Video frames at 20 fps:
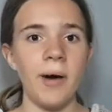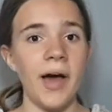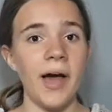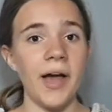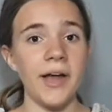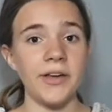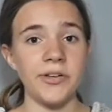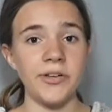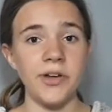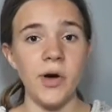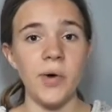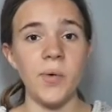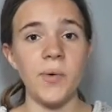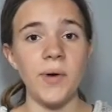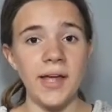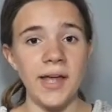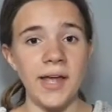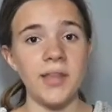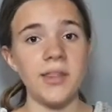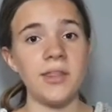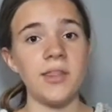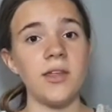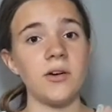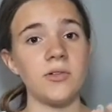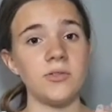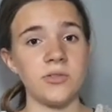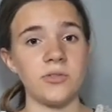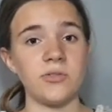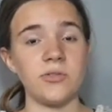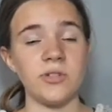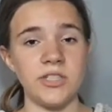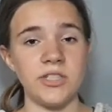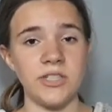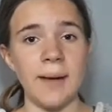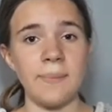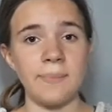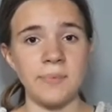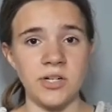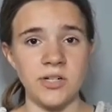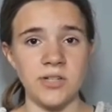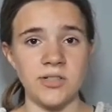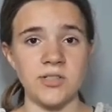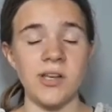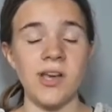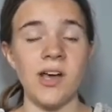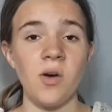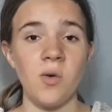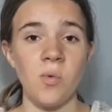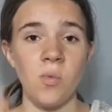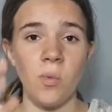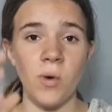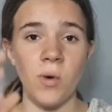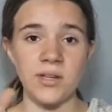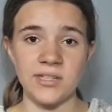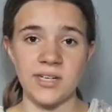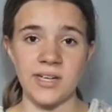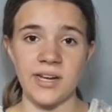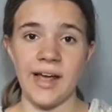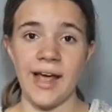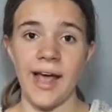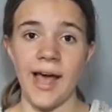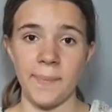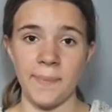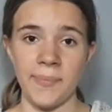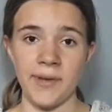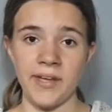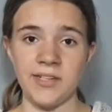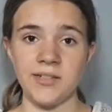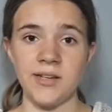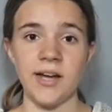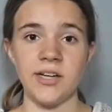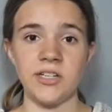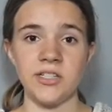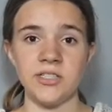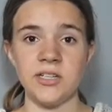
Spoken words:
But I know in those 3 chapters what's going to happen.